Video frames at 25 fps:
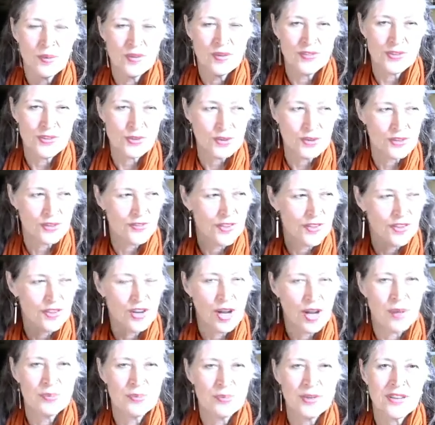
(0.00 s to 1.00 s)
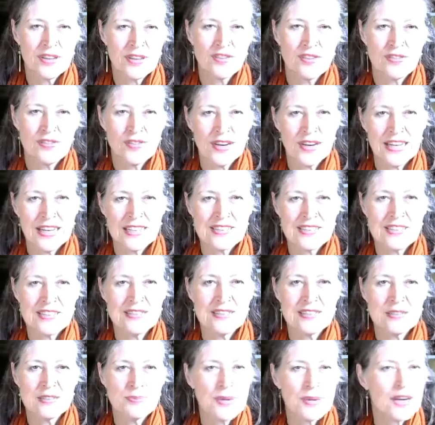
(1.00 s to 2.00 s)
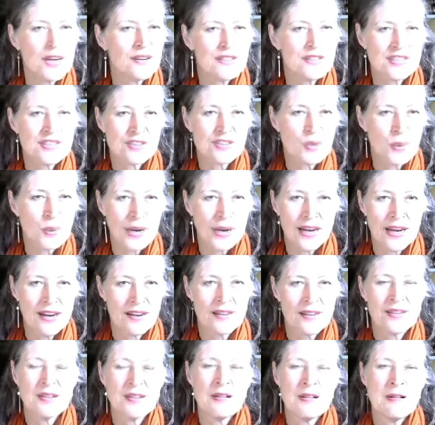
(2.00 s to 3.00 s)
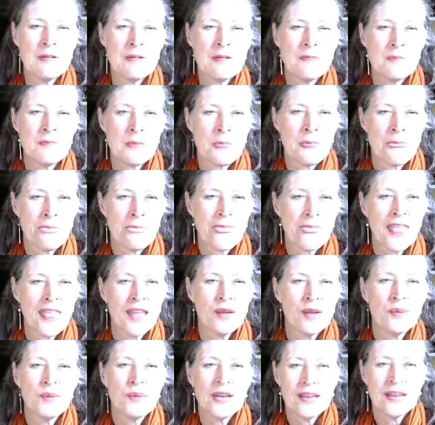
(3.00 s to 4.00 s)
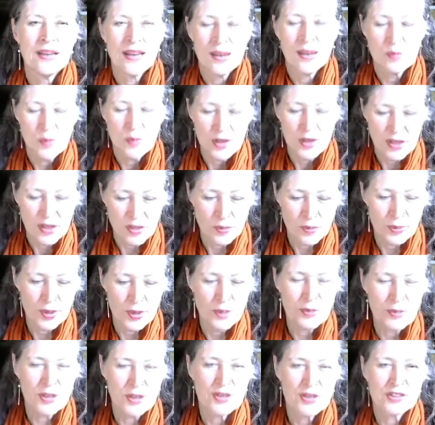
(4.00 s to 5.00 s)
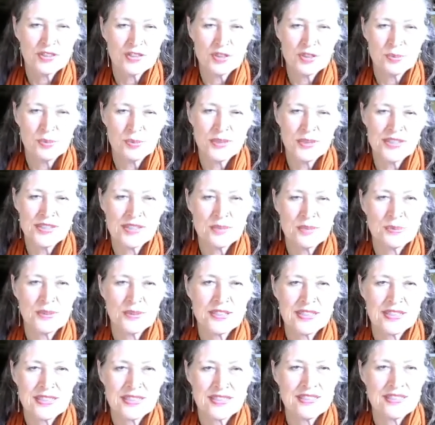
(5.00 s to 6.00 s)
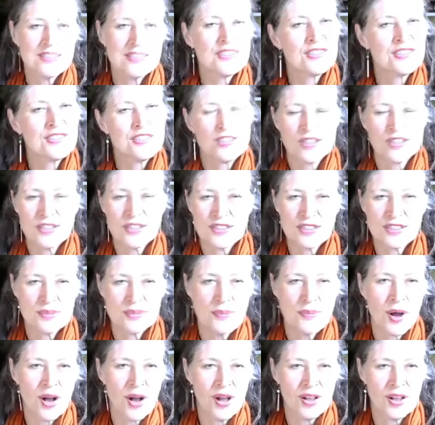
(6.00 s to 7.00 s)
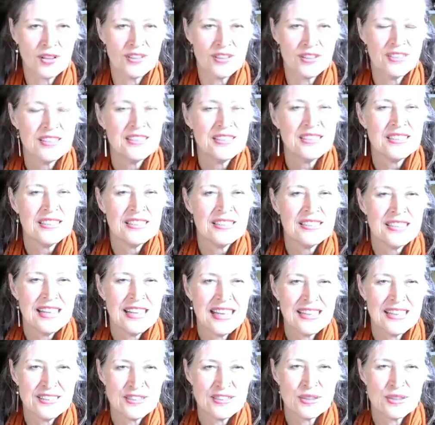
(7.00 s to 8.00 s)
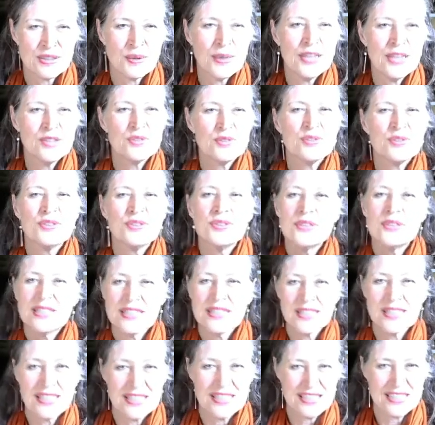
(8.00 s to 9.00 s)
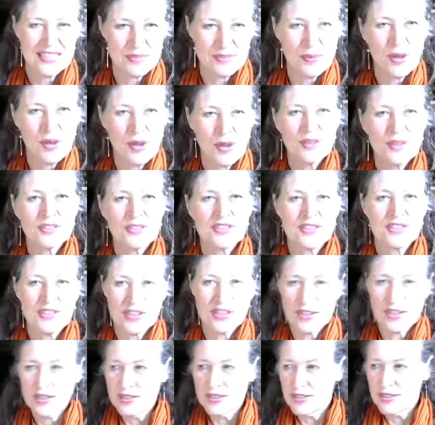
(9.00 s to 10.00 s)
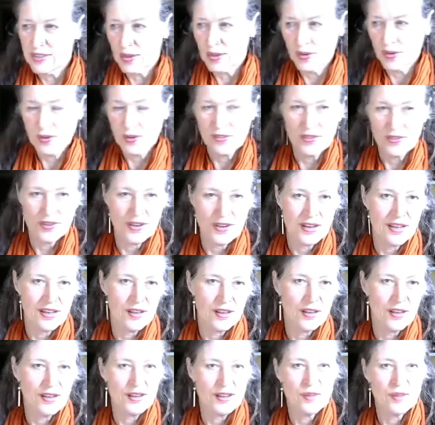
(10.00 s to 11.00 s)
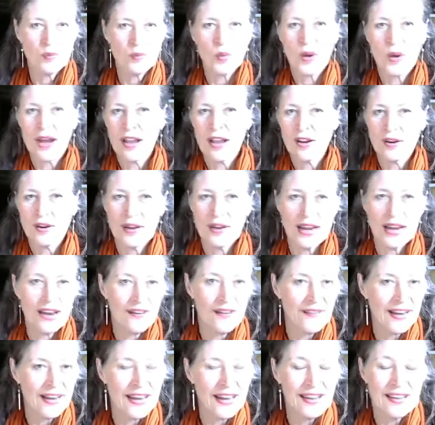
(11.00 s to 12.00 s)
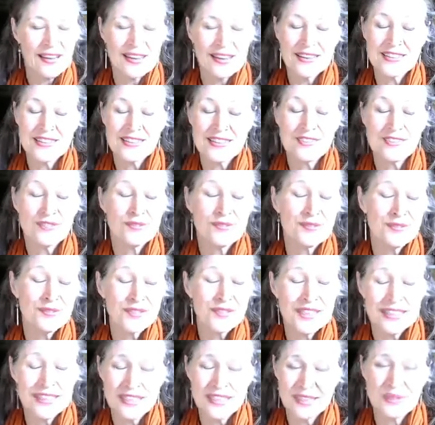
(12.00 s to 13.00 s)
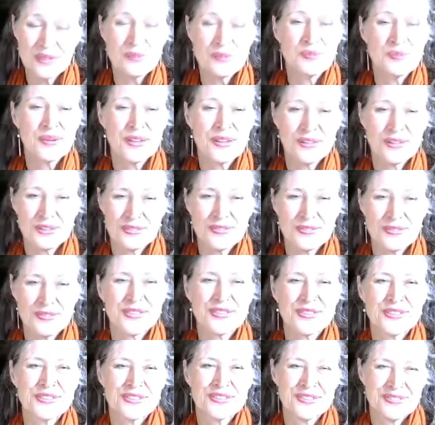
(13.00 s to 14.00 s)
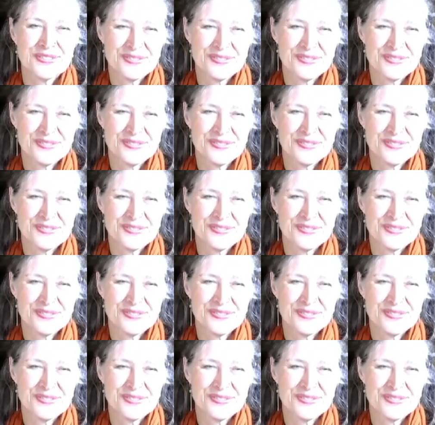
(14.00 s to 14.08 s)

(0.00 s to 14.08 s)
sort of adopted the phrase spare a square. And one of the permaculture principles is to start small. And so introducing these small starts over a wider area is really wonderful.